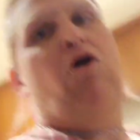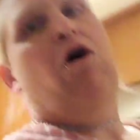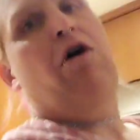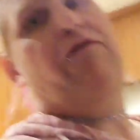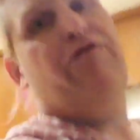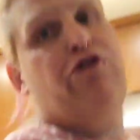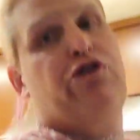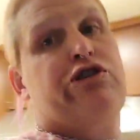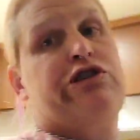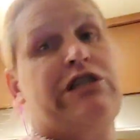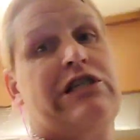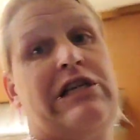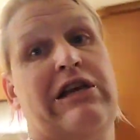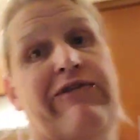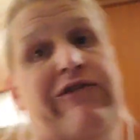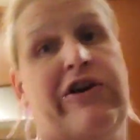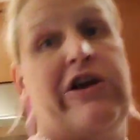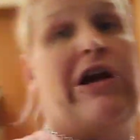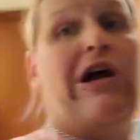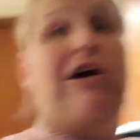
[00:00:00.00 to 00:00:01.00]
of your
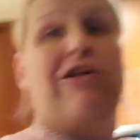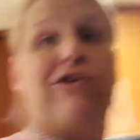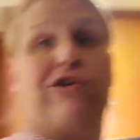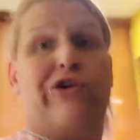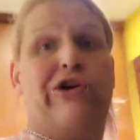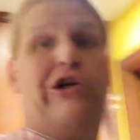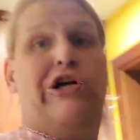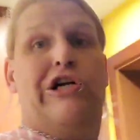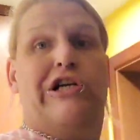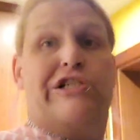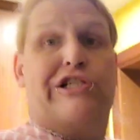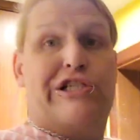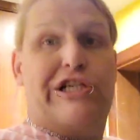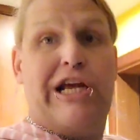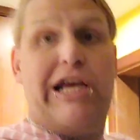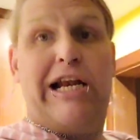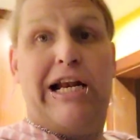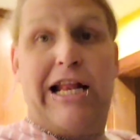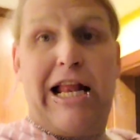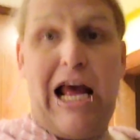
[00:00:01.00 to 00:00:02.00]
significant other,
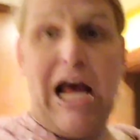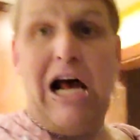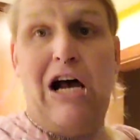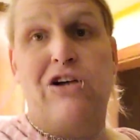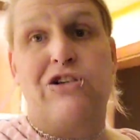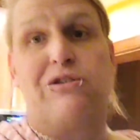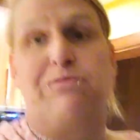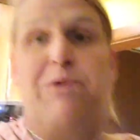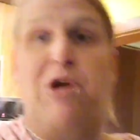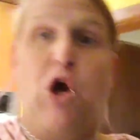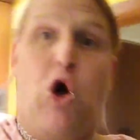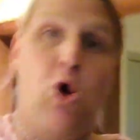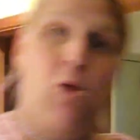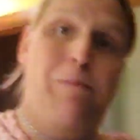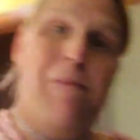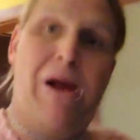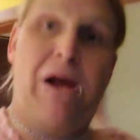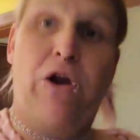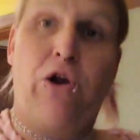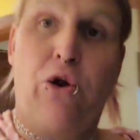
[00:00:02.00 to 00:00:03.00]
staying at the house to be a
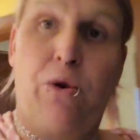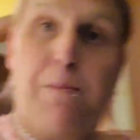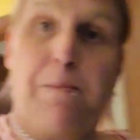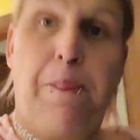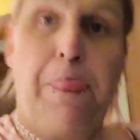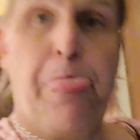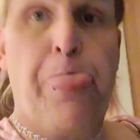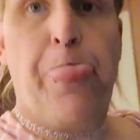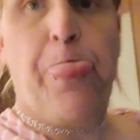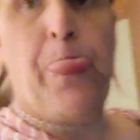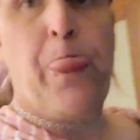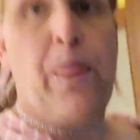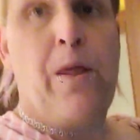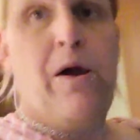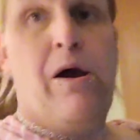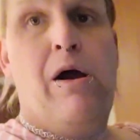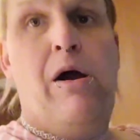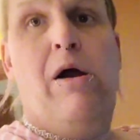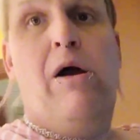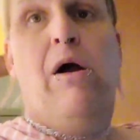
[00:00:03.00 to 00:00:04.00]
homemaker.
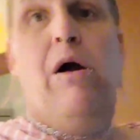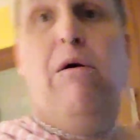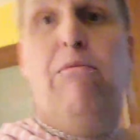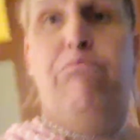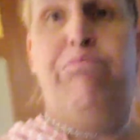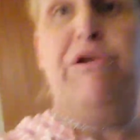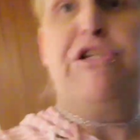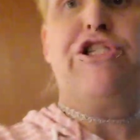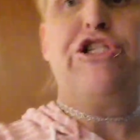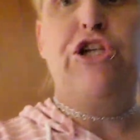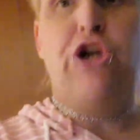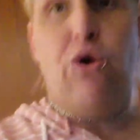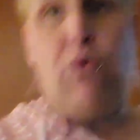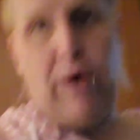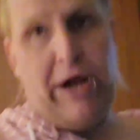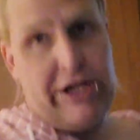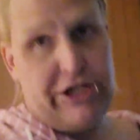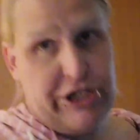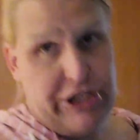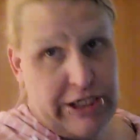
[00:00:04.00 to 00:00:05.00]
But, you know,
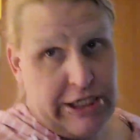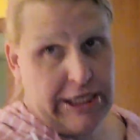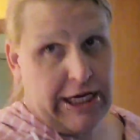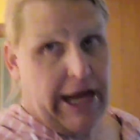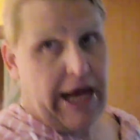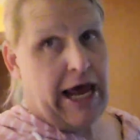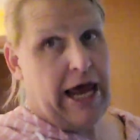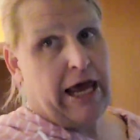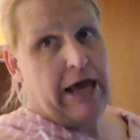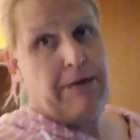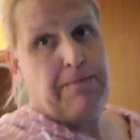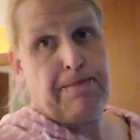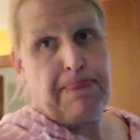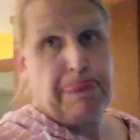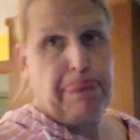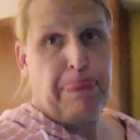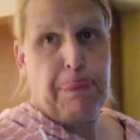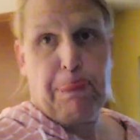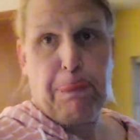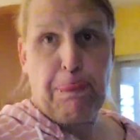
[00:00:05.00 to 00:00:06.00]
wages today,
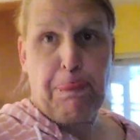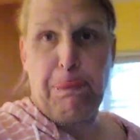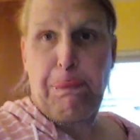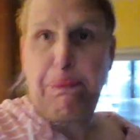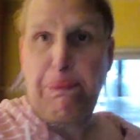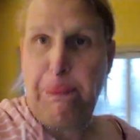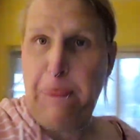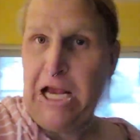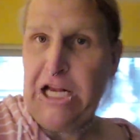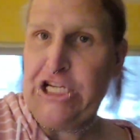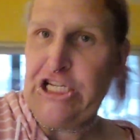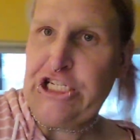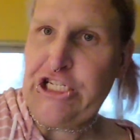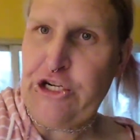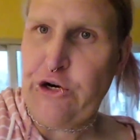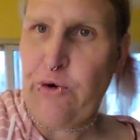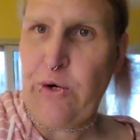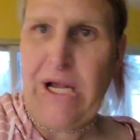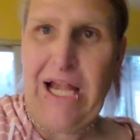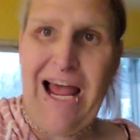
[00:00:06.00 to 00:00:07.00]
they just
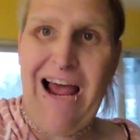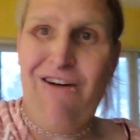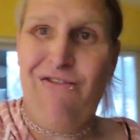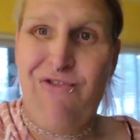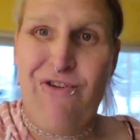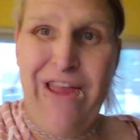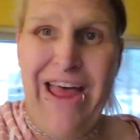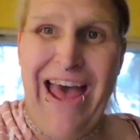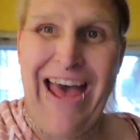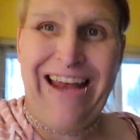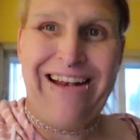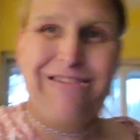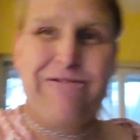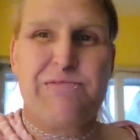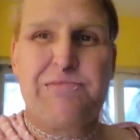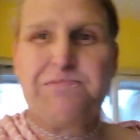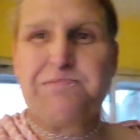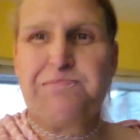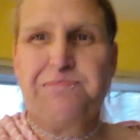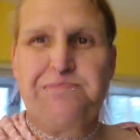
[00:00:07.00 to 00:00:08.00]
don't allow for that.
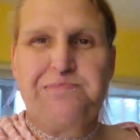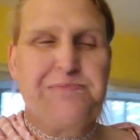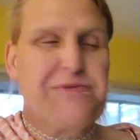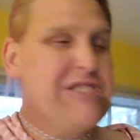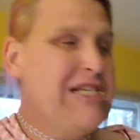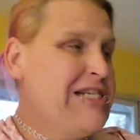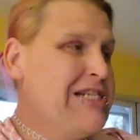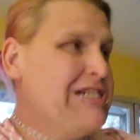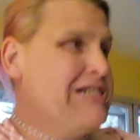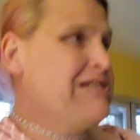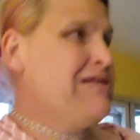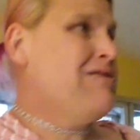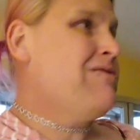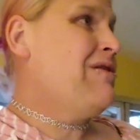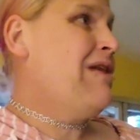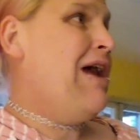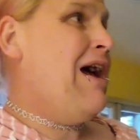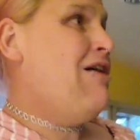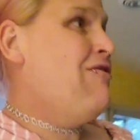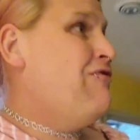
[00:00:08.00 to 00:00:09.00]
They just don't
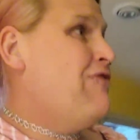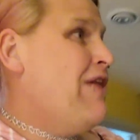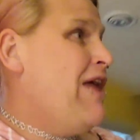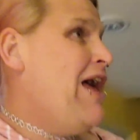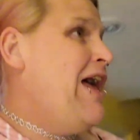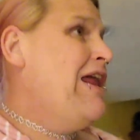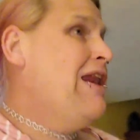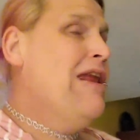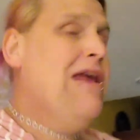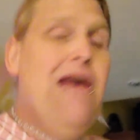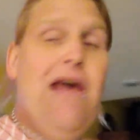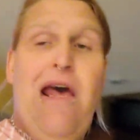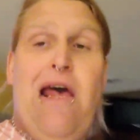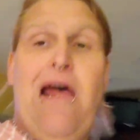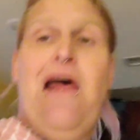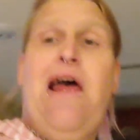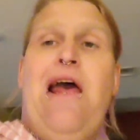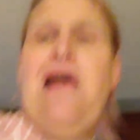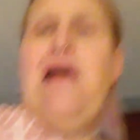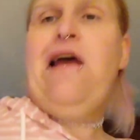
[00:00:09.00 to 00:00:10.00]
allow for that.
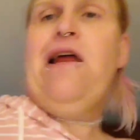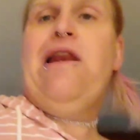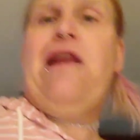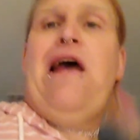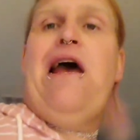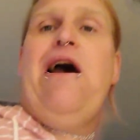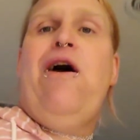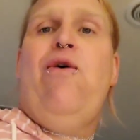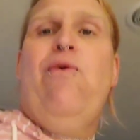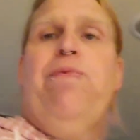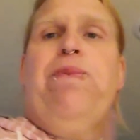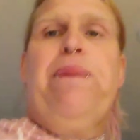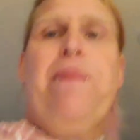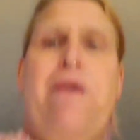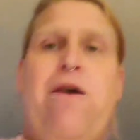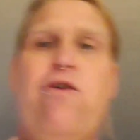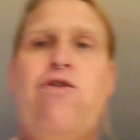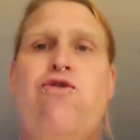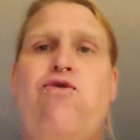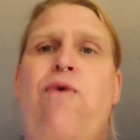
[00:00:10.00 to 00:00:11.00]
And now
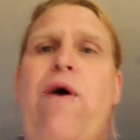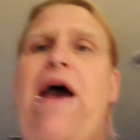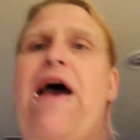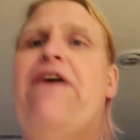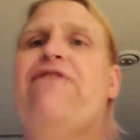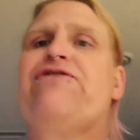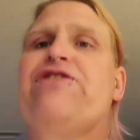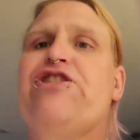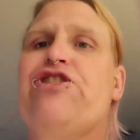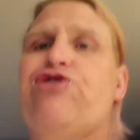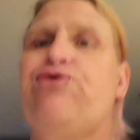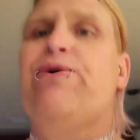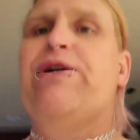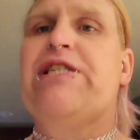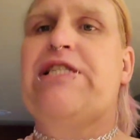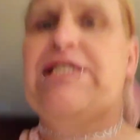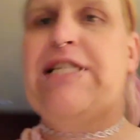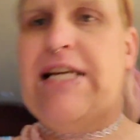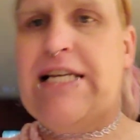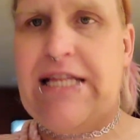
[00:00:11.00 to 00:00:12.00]
you have
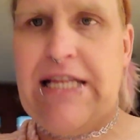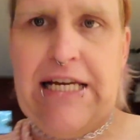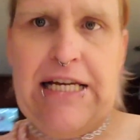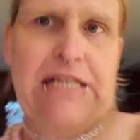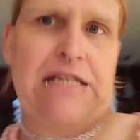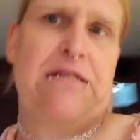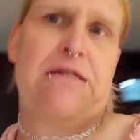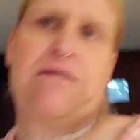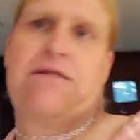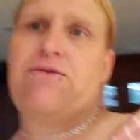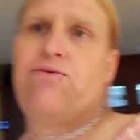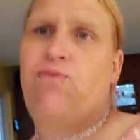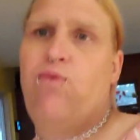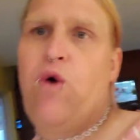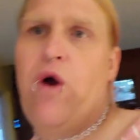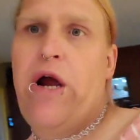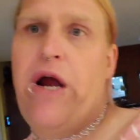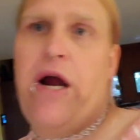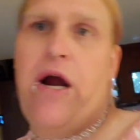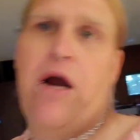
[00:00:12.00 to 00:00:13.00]
situations like this
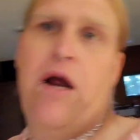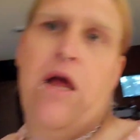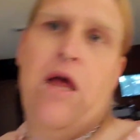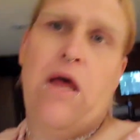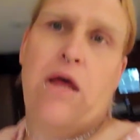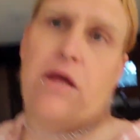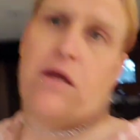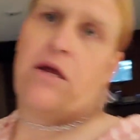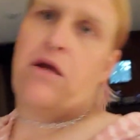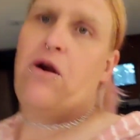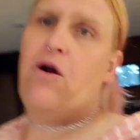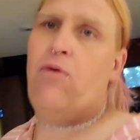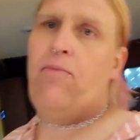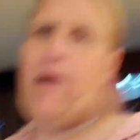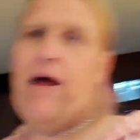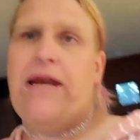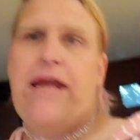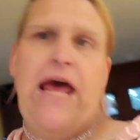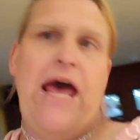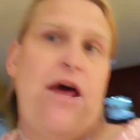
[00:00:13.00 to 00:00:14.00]
where, you know,
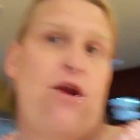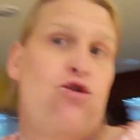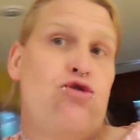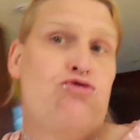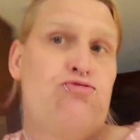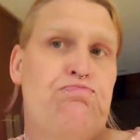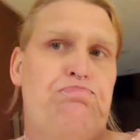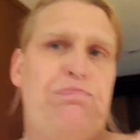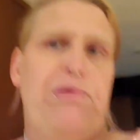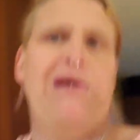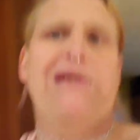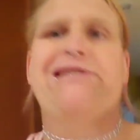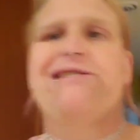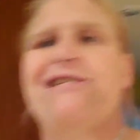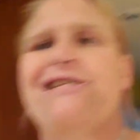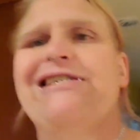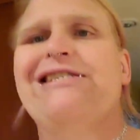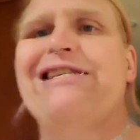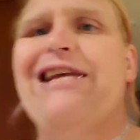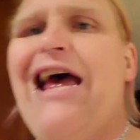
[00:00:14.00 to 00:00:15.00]
my dad, who's
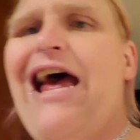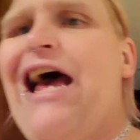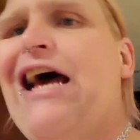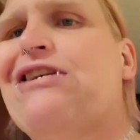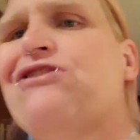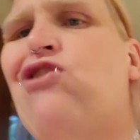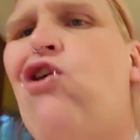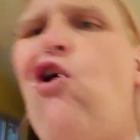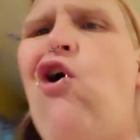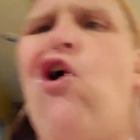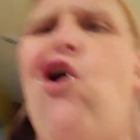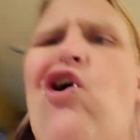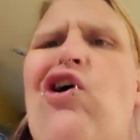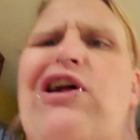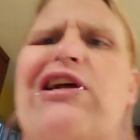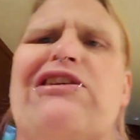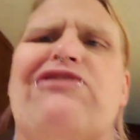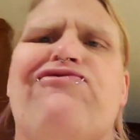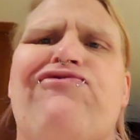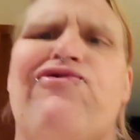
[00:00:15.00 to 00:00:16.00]
busted his ass all
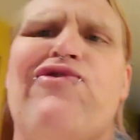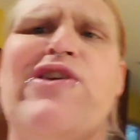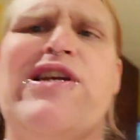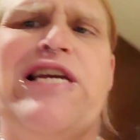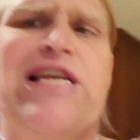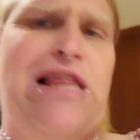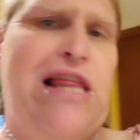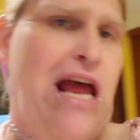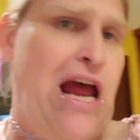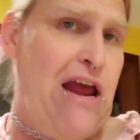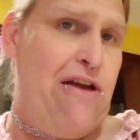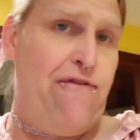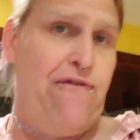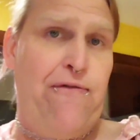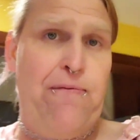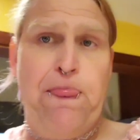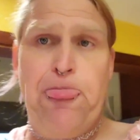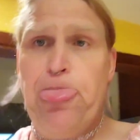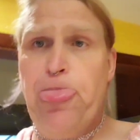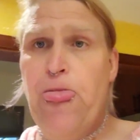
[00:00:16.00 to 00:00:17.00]
his freaking life,
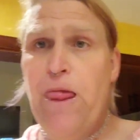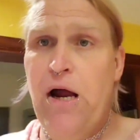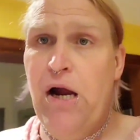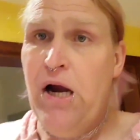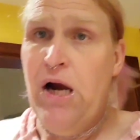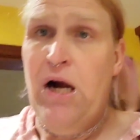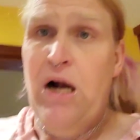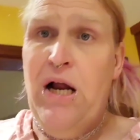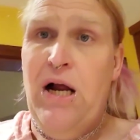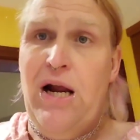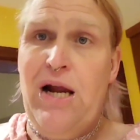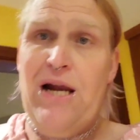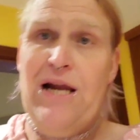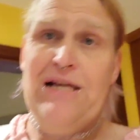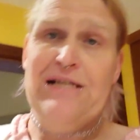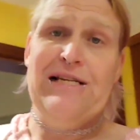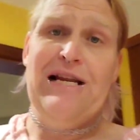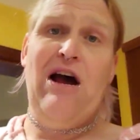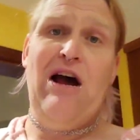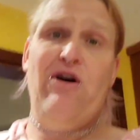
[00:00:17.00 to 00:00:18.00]

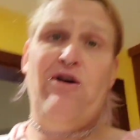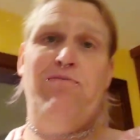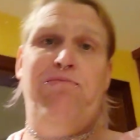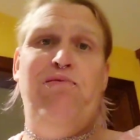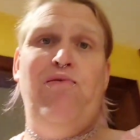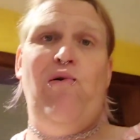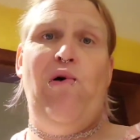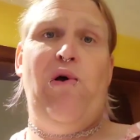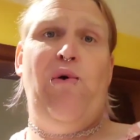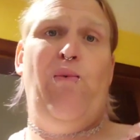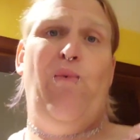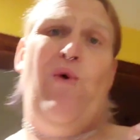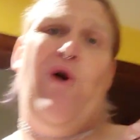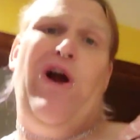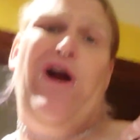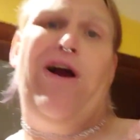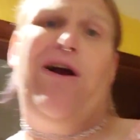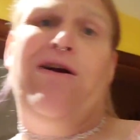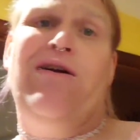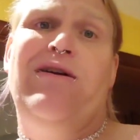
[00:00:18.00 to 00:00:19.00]
is now at a point
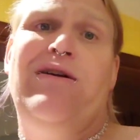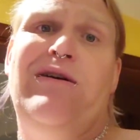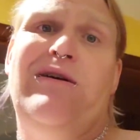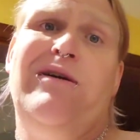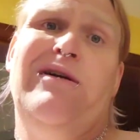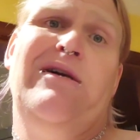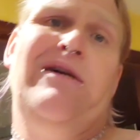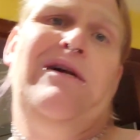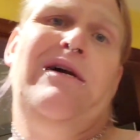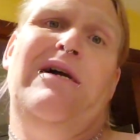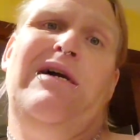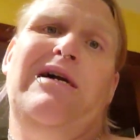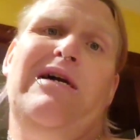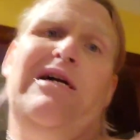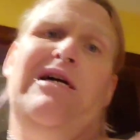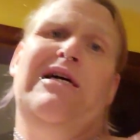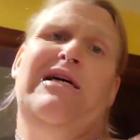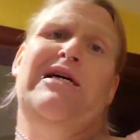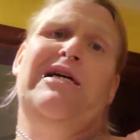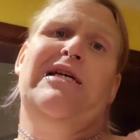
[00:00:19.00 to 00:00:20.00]
where,
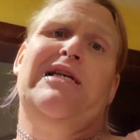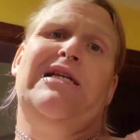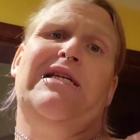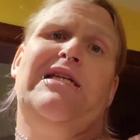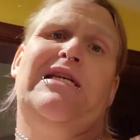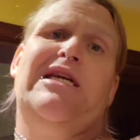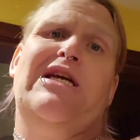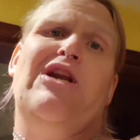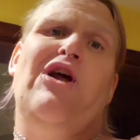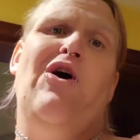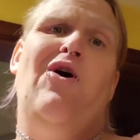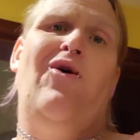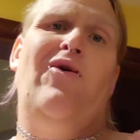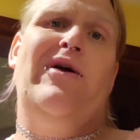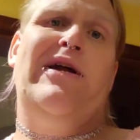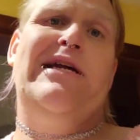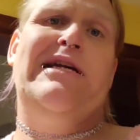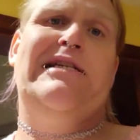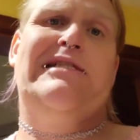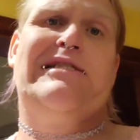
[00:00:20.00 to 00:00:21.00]
you know,
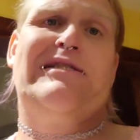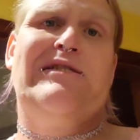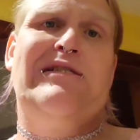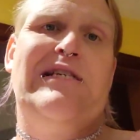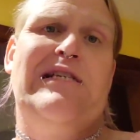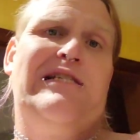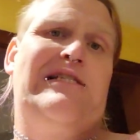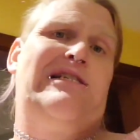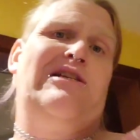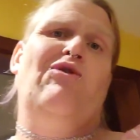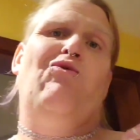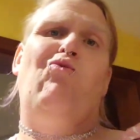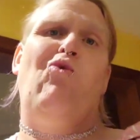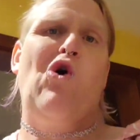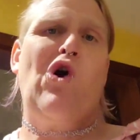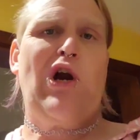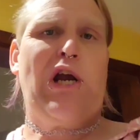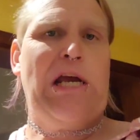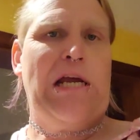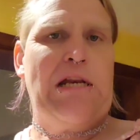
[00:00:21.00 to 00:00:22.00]
he's still
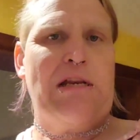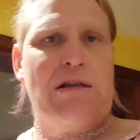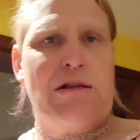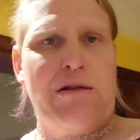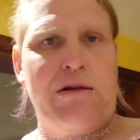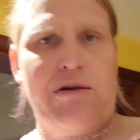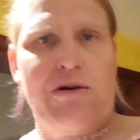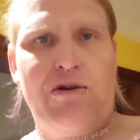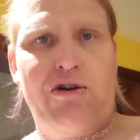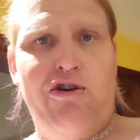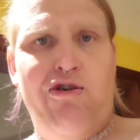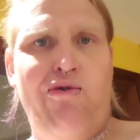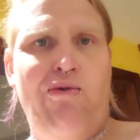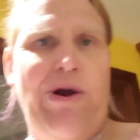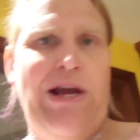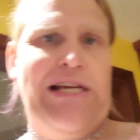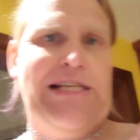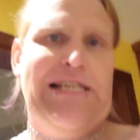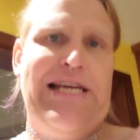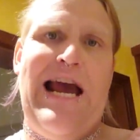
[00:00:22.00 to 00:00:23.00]
working
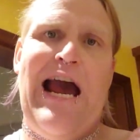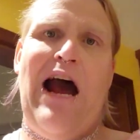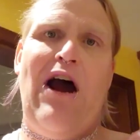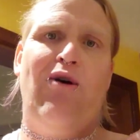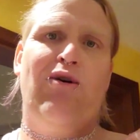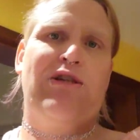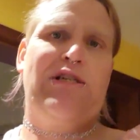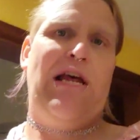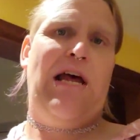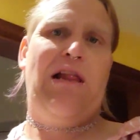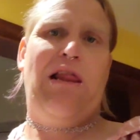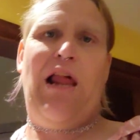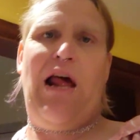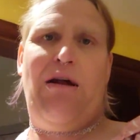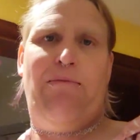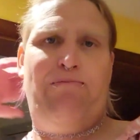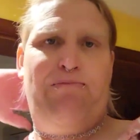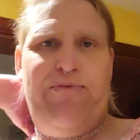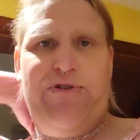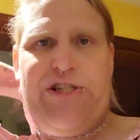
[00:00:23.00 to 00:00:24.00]
crazy hours,
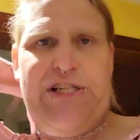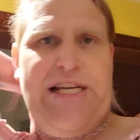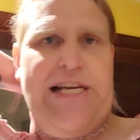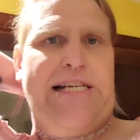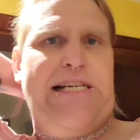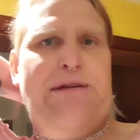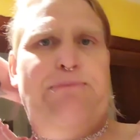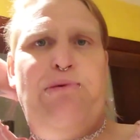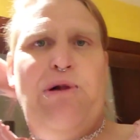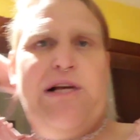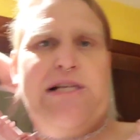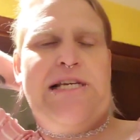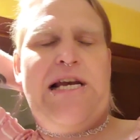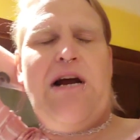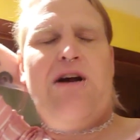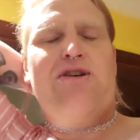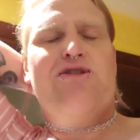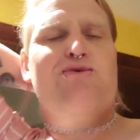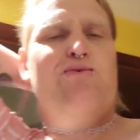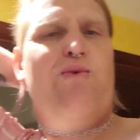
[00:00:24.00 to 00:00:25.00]
like 60 plus
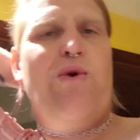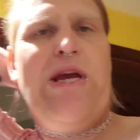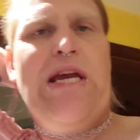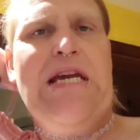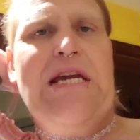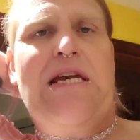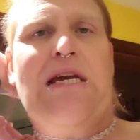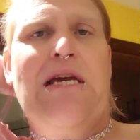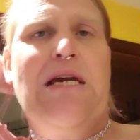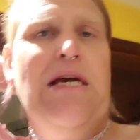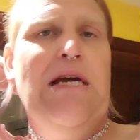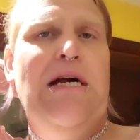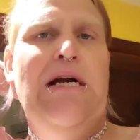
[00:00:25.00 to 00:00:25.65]
hours a week